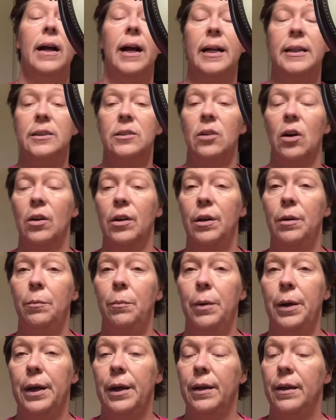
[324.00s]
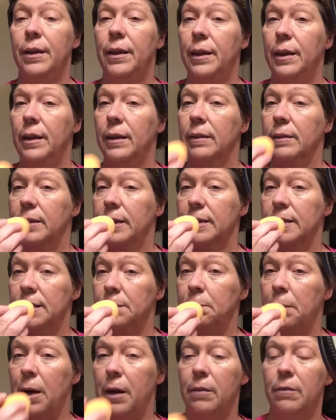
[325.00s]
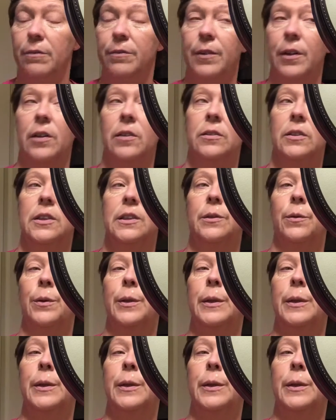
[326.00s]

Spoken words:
I started with this spot first. So